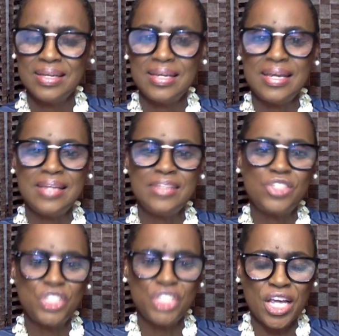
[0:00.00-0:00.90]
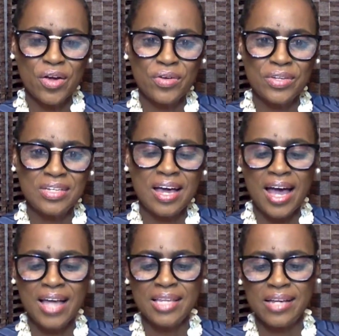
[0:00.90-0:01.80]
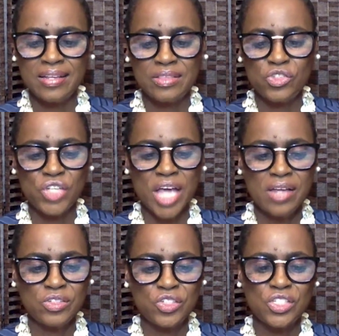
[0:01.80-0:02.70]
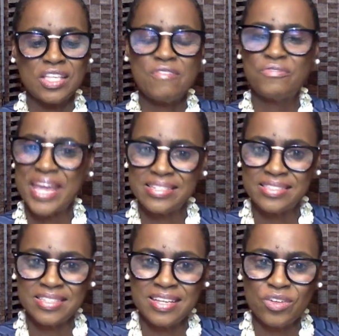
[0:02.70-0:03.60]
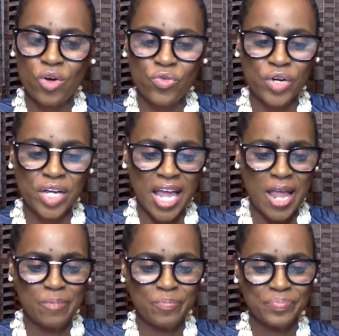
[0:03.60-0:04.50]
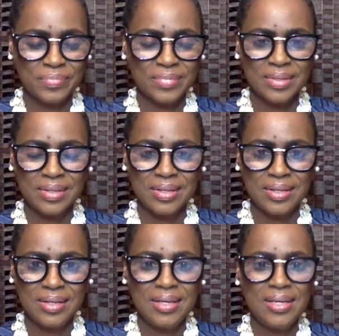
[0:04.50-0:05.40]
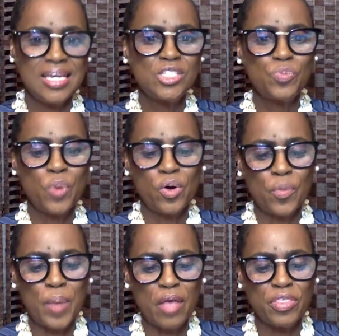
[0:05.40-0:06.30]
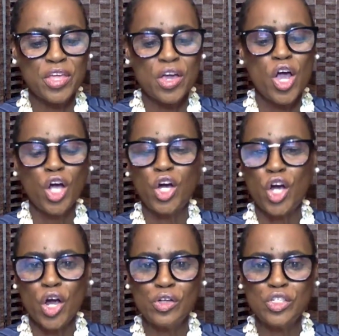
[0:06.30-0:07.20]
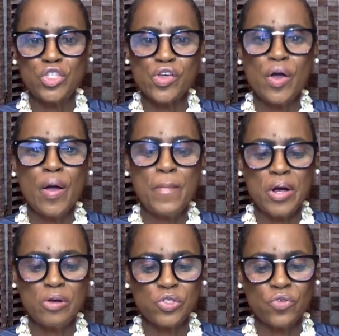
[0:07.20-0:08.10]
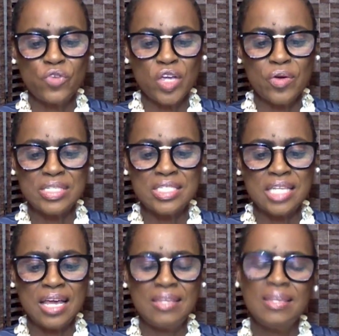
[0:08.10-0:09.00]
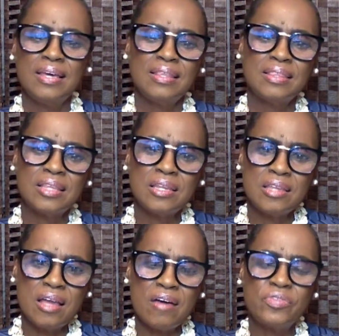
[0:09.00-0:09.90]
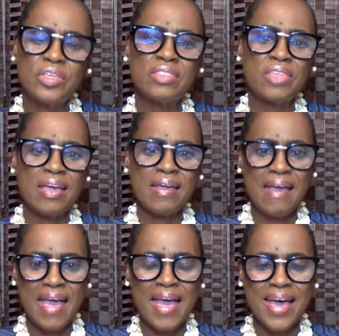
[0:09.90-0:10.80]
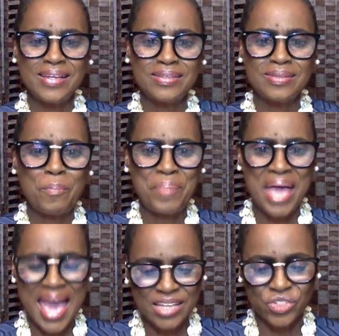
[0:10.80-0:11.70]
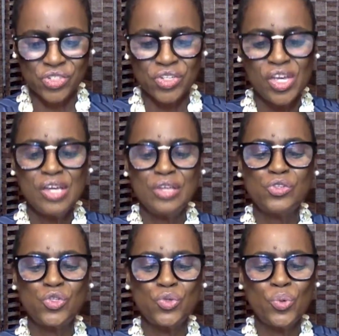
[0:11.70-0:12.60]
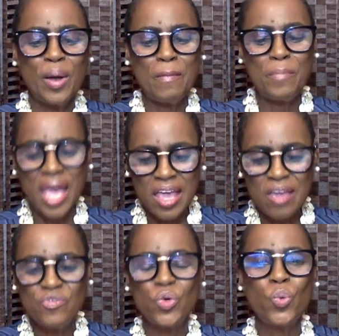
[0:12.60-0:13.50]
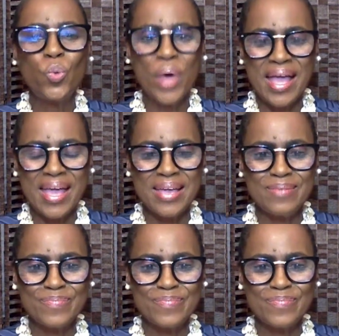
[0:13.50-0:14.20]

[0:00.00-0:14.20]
It shared and highlighted the challenges they faced and overcame. It spoke about their courage, their perseverance, and the love that they had, the passion to pave the way